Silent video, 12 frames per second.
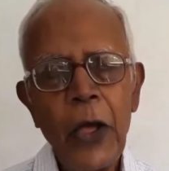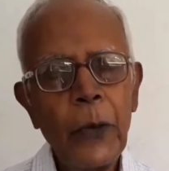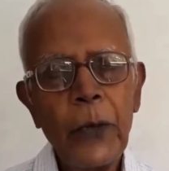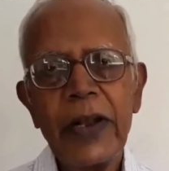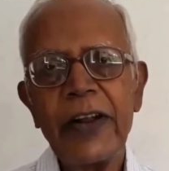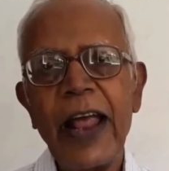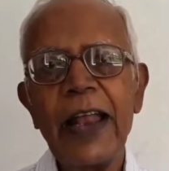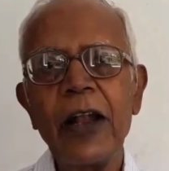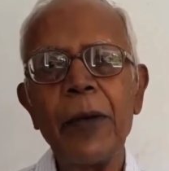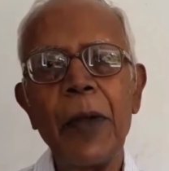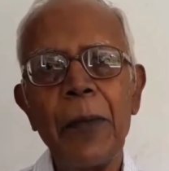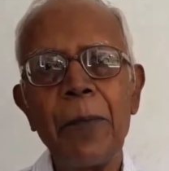we try to
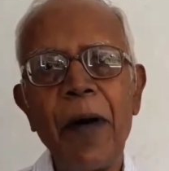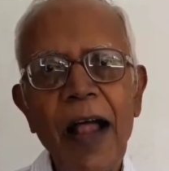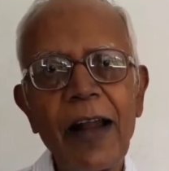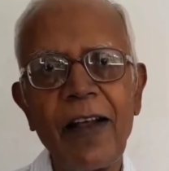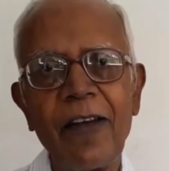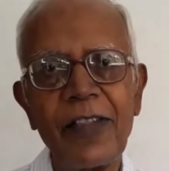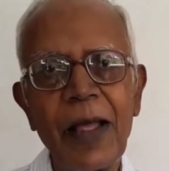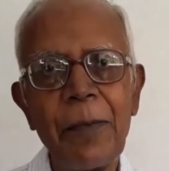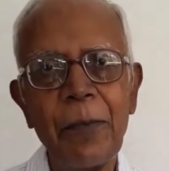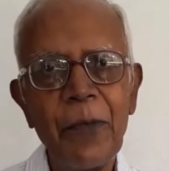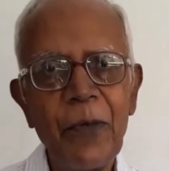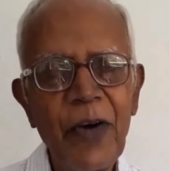be part of them
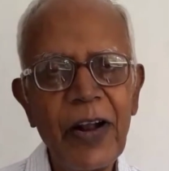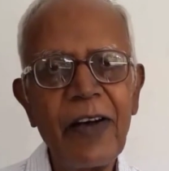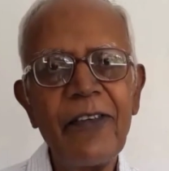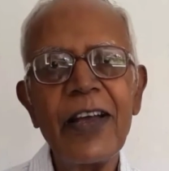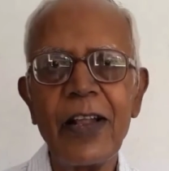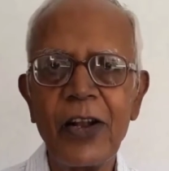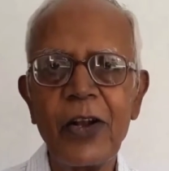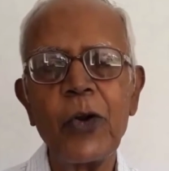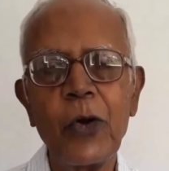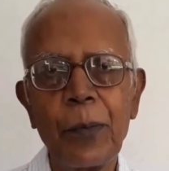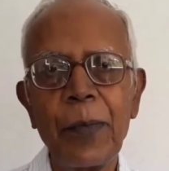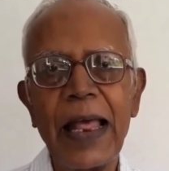wherever it
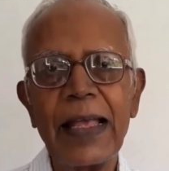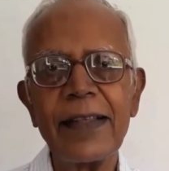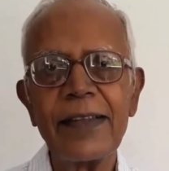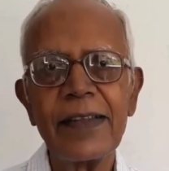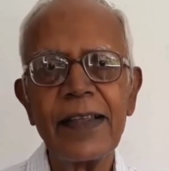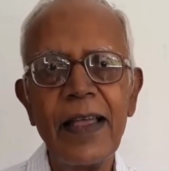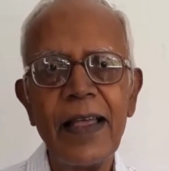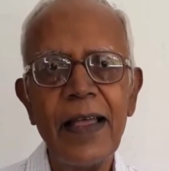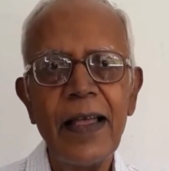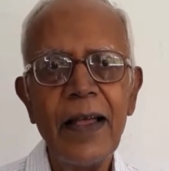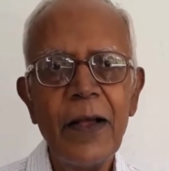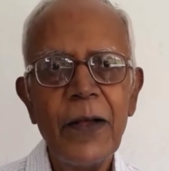took place.
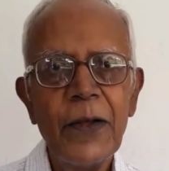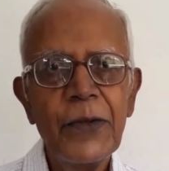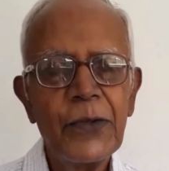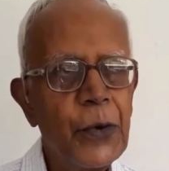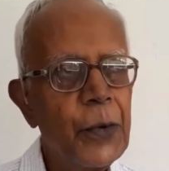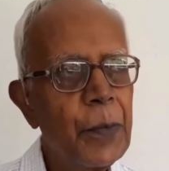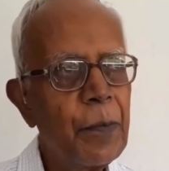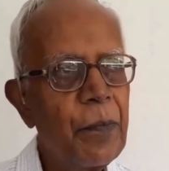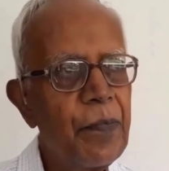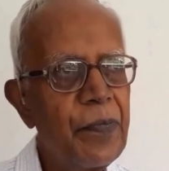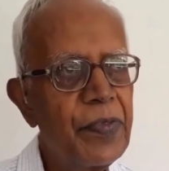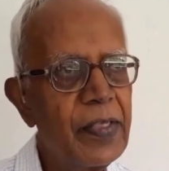So
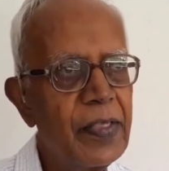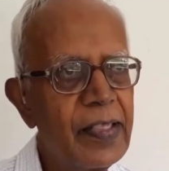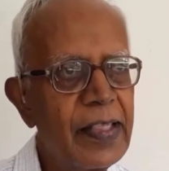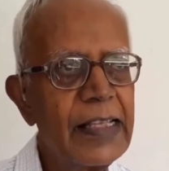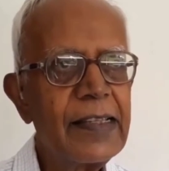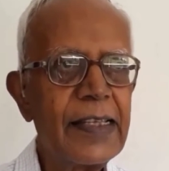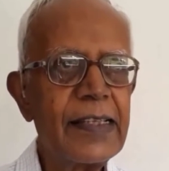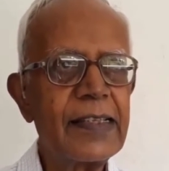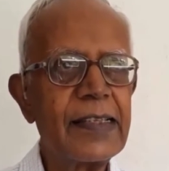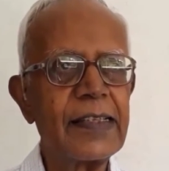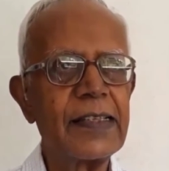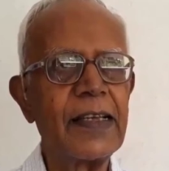this is
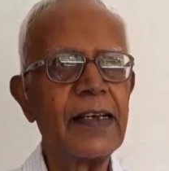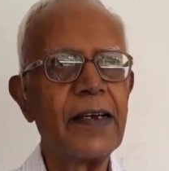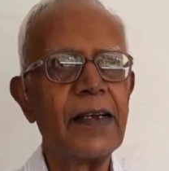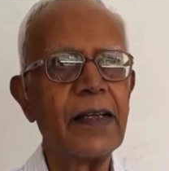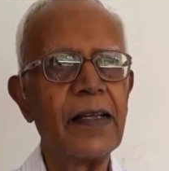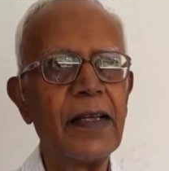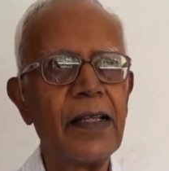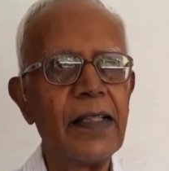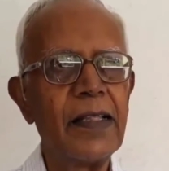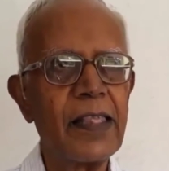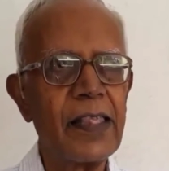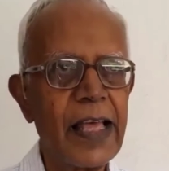the
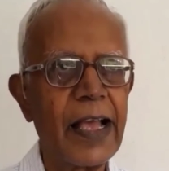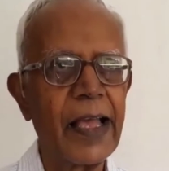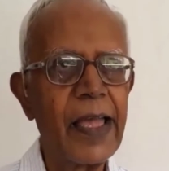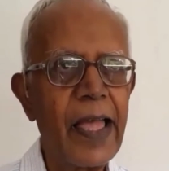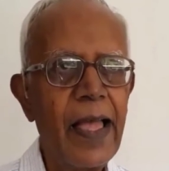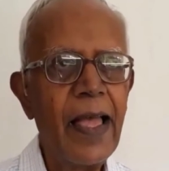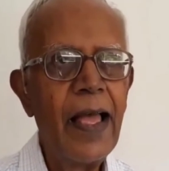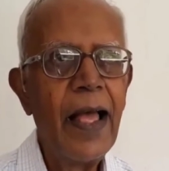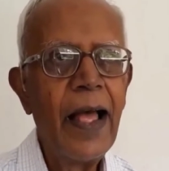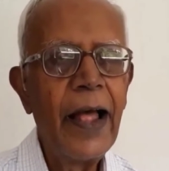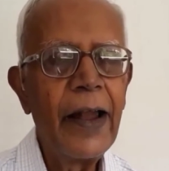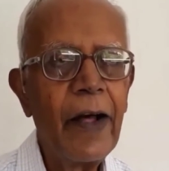thing.
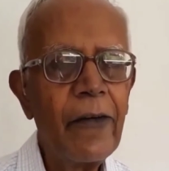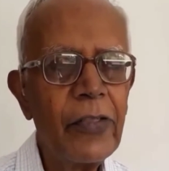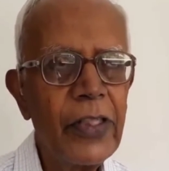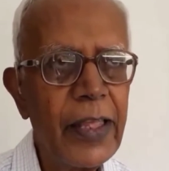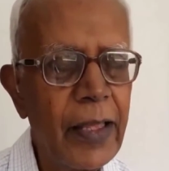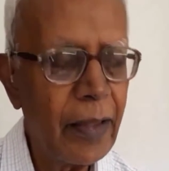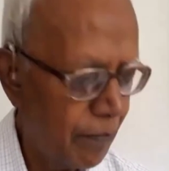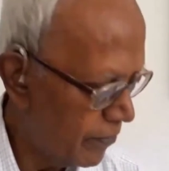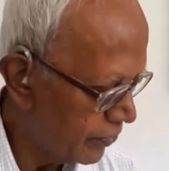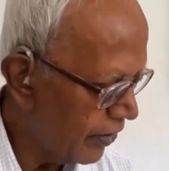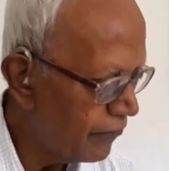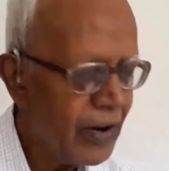Now the
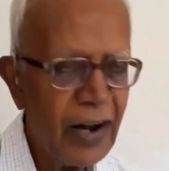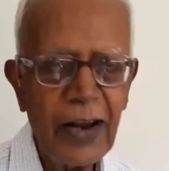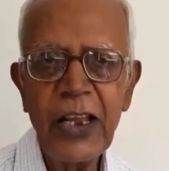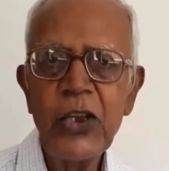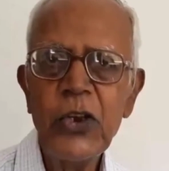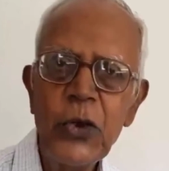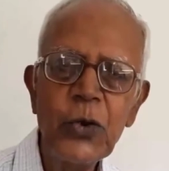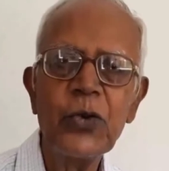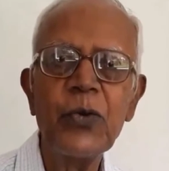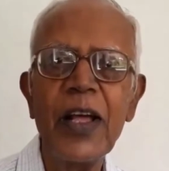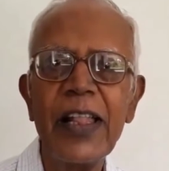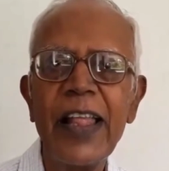several
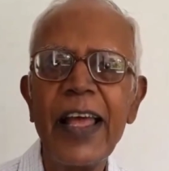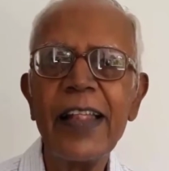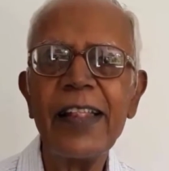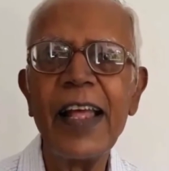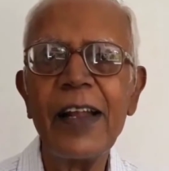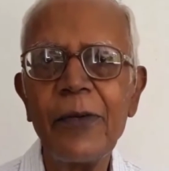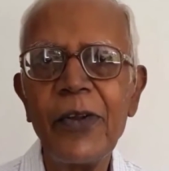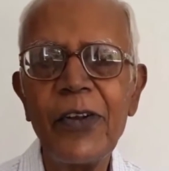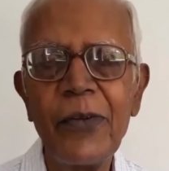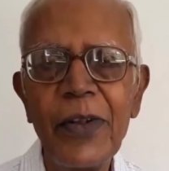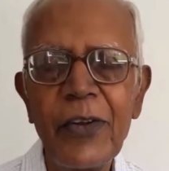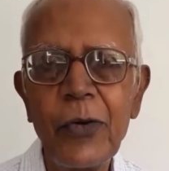issues were there that we
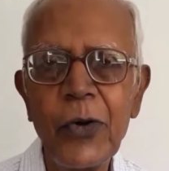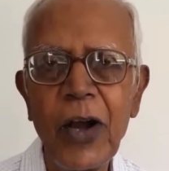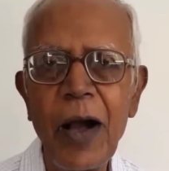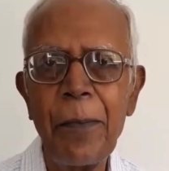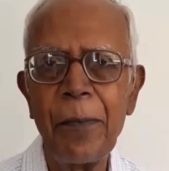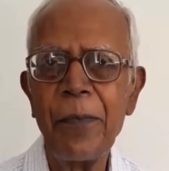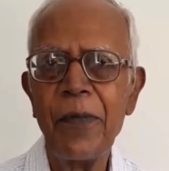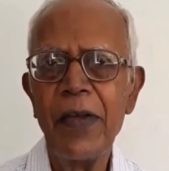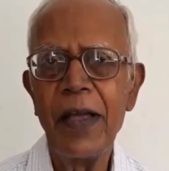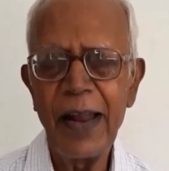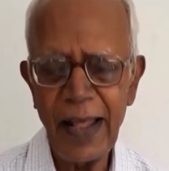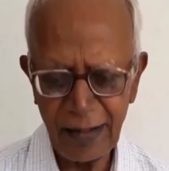took up,
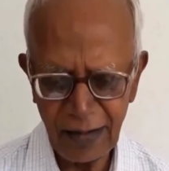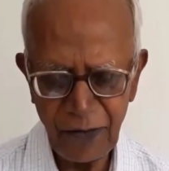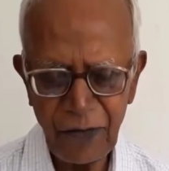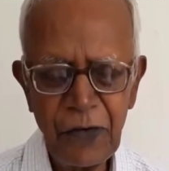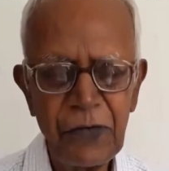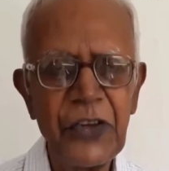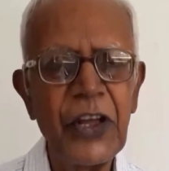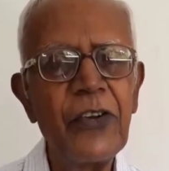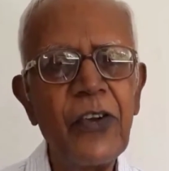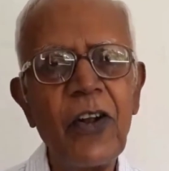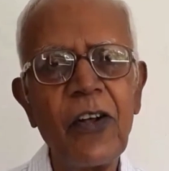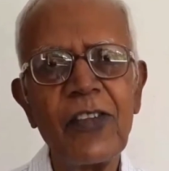like the 5th
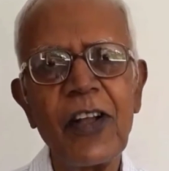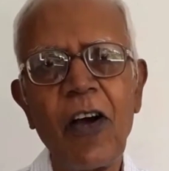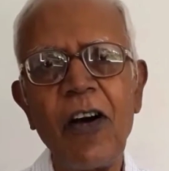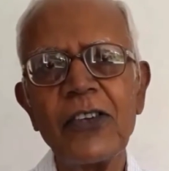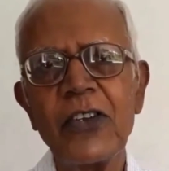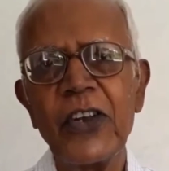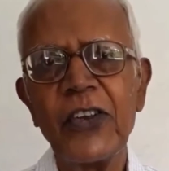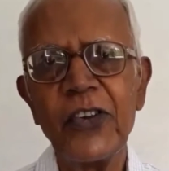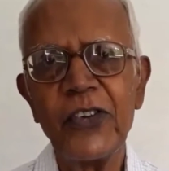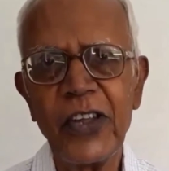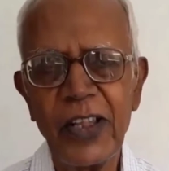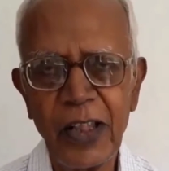schedule of the
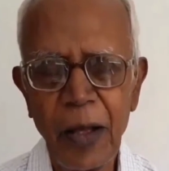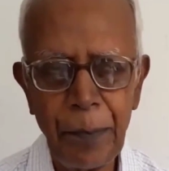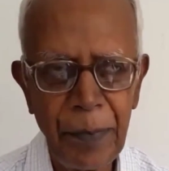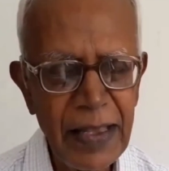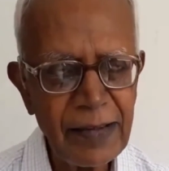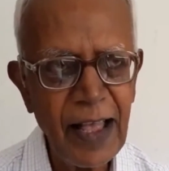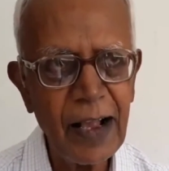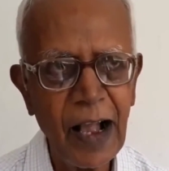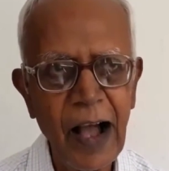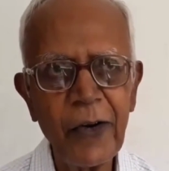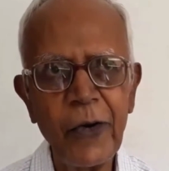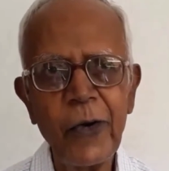Constitution, the Pesa
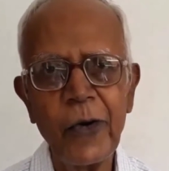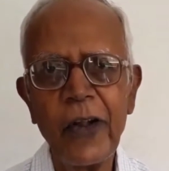Kanun,